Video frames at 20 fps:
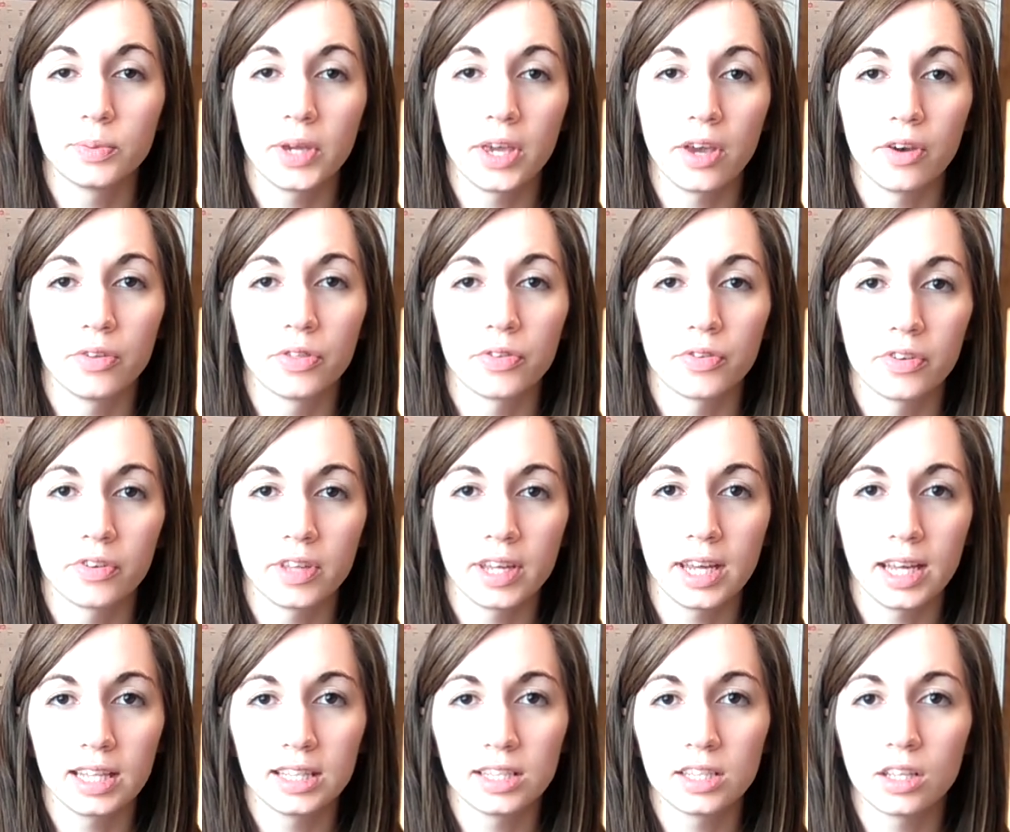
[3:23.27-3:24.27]
we go through the
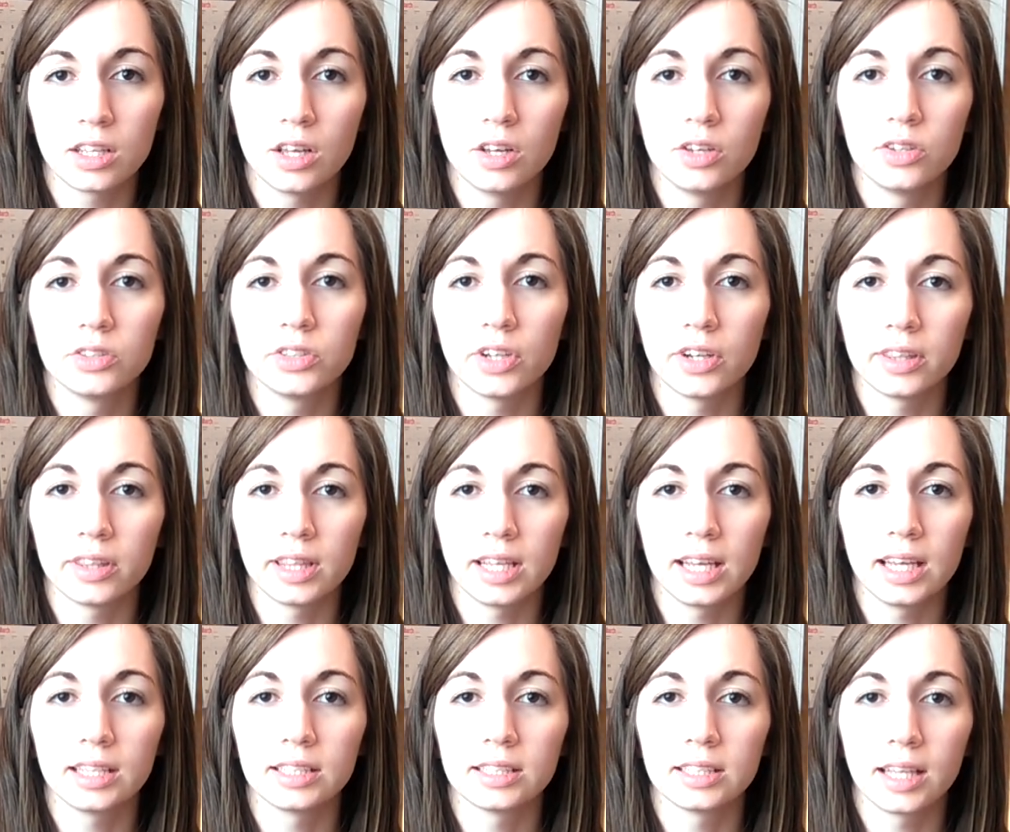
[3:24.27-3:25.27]
kids' clothes are
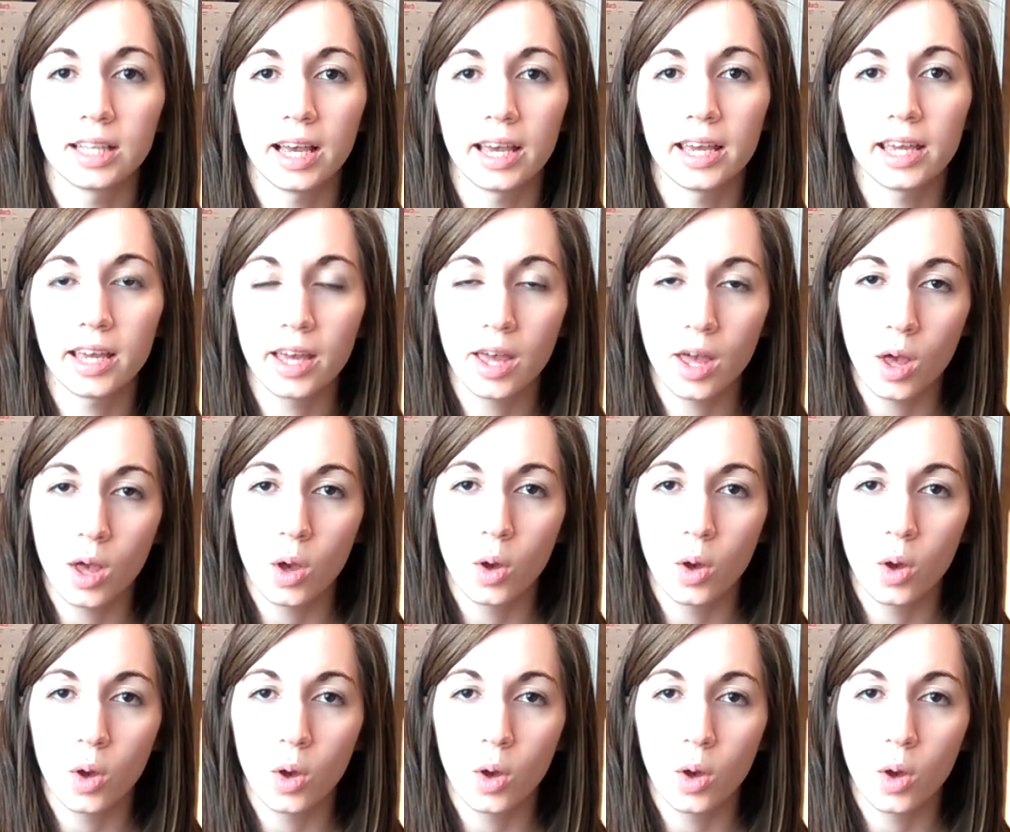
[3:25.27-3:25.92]
things like,